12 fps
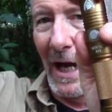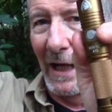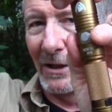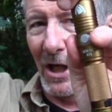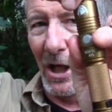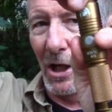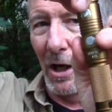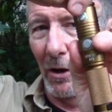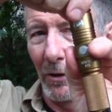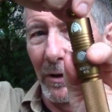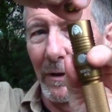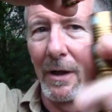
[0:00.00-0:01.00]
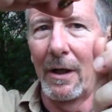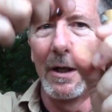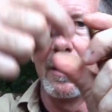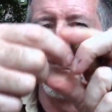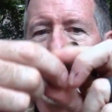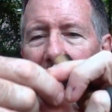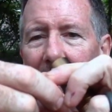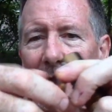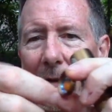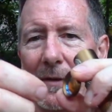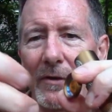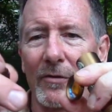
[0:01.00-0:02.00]
nice color, but you
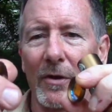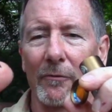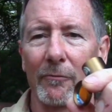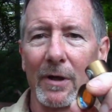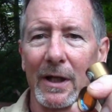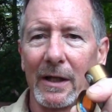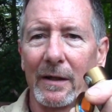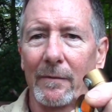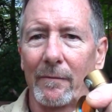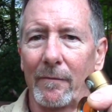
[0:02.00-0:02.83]
get this really